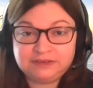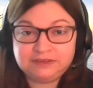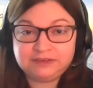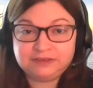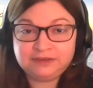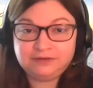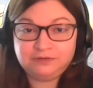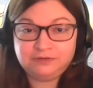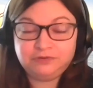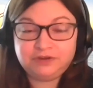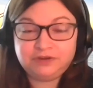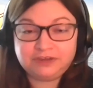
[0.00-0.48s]

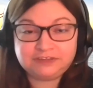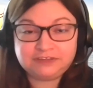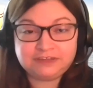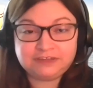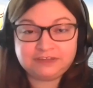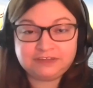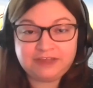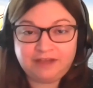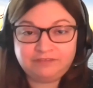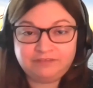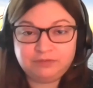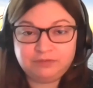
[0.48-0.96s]
who doesn't
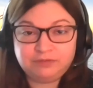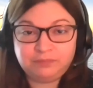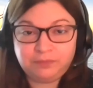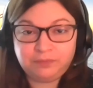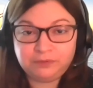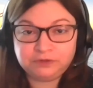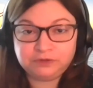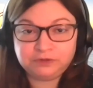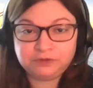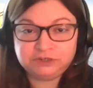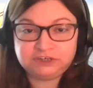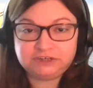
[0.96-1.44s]
have an
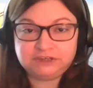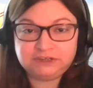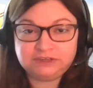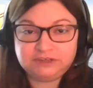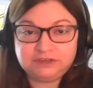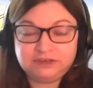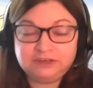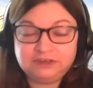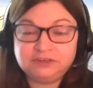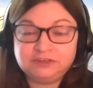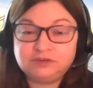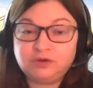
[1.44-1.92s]
abortion
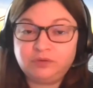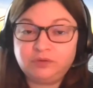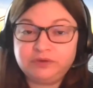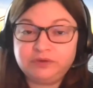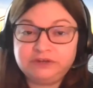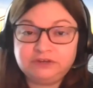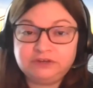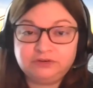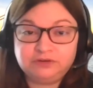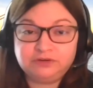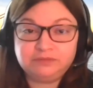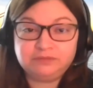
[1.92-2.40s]
is going
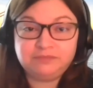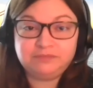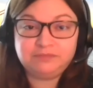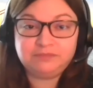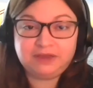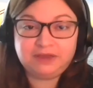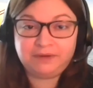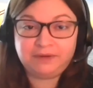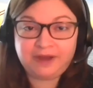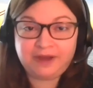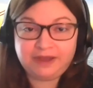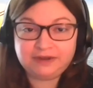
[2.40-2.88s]
to remain
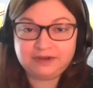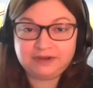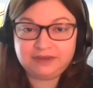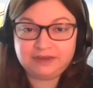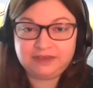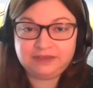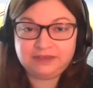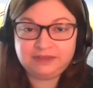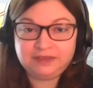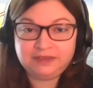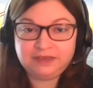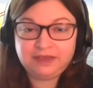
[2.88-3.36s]

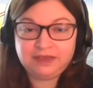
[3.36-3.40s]
pregnant